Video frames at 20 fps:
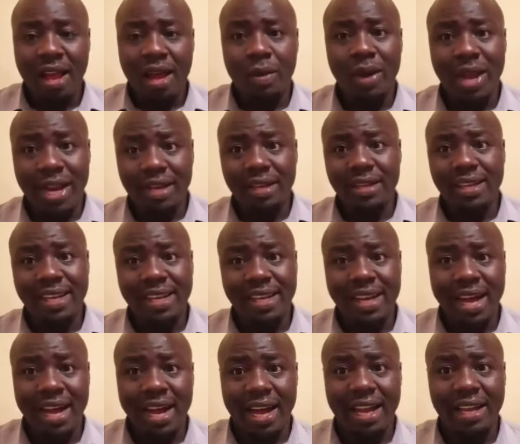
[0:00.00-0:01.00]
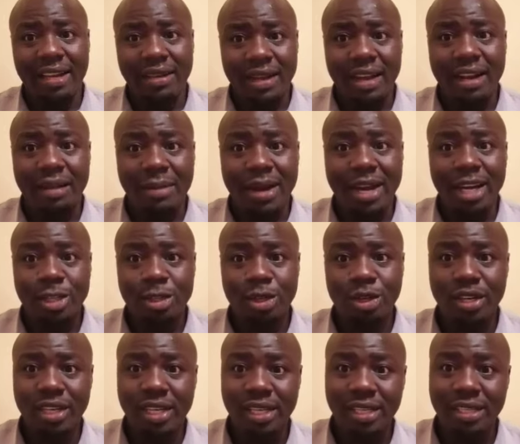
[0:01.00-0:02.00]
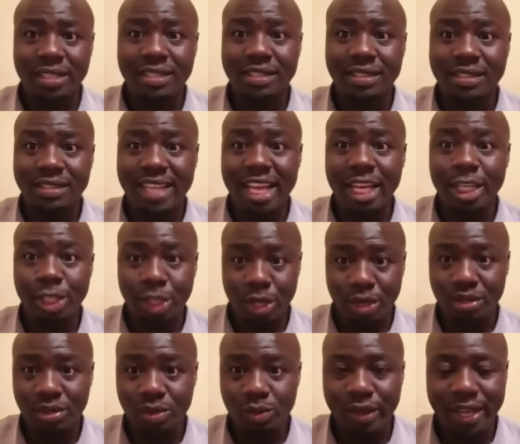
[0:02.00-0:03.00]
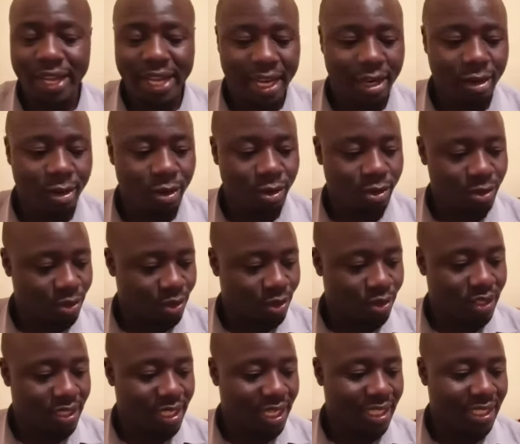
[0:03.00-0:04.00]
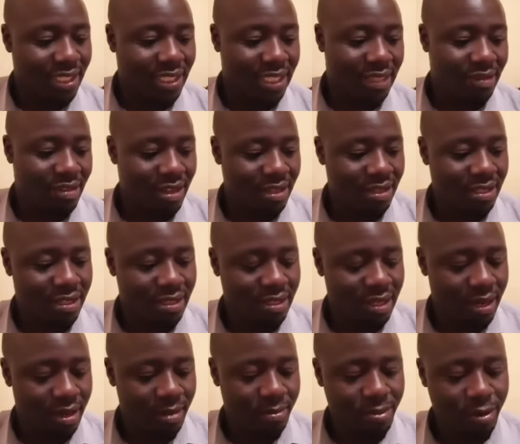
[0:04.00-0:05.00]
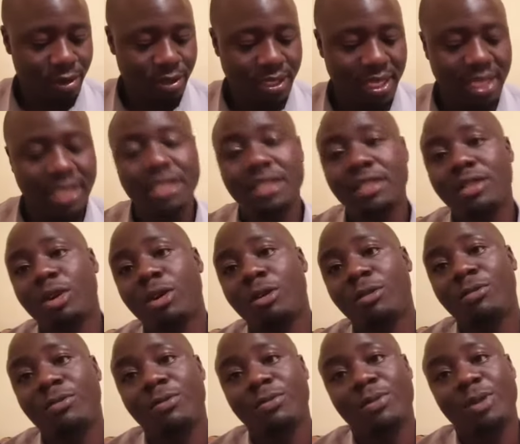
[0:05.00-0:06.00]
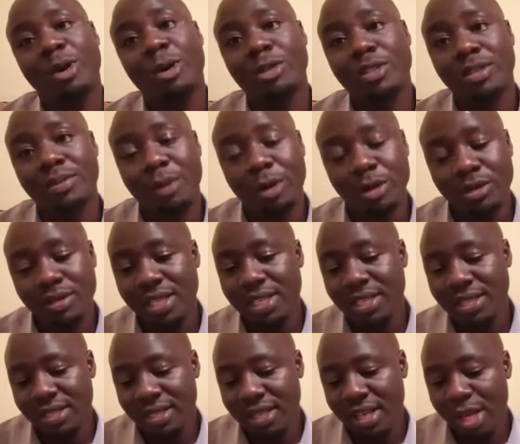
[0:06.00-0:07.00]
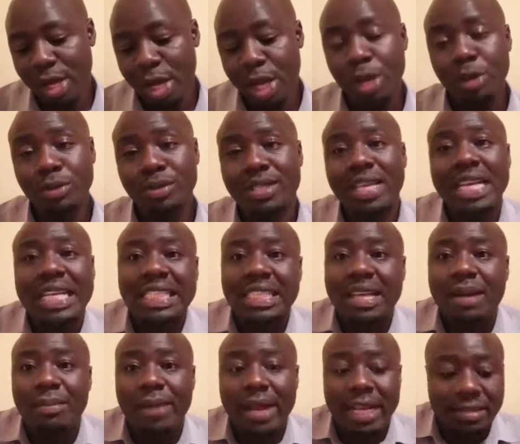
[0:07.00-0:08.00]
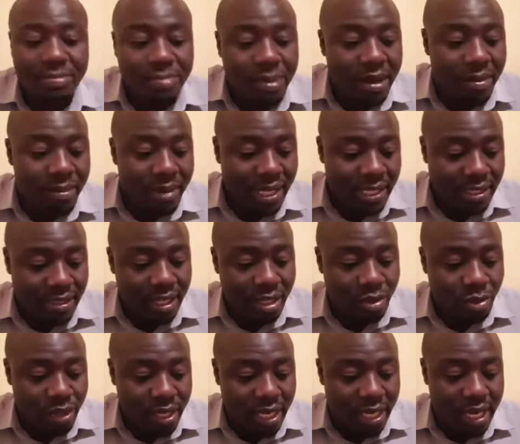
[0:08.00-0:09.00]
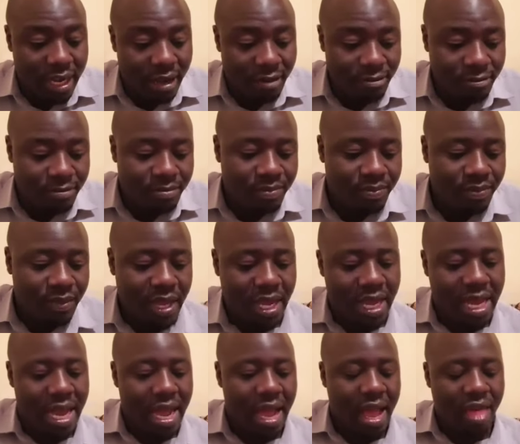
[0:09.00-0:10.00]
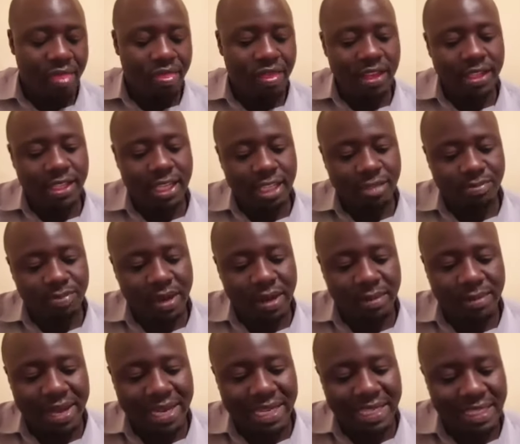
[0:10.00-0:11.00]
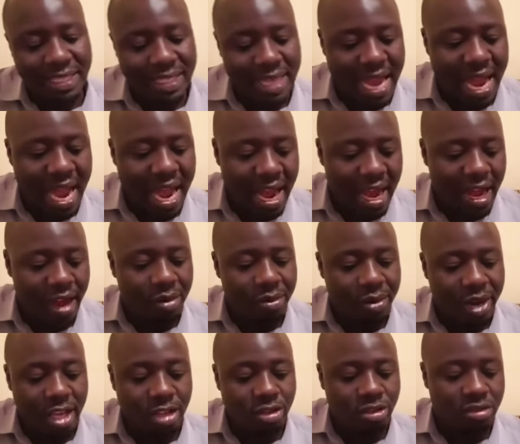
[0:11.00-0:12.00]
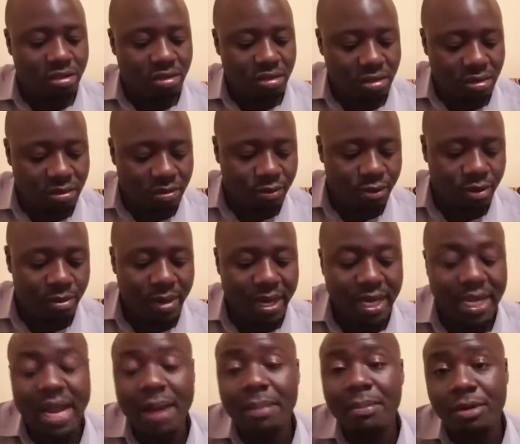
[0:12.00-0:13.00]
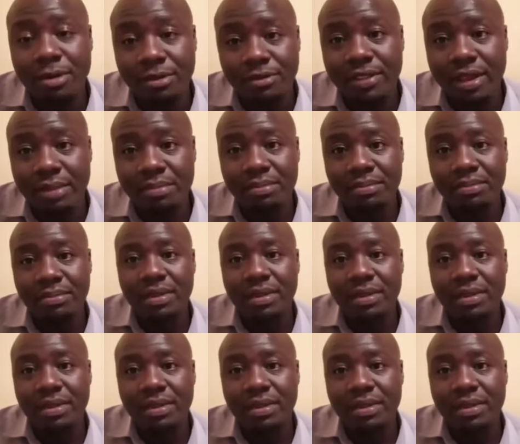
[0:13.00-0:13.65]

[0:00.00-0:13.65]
Well, in a laboratory session, we can also test this process of osmosis using some experiments that we can have. And these experiments range from a number of them.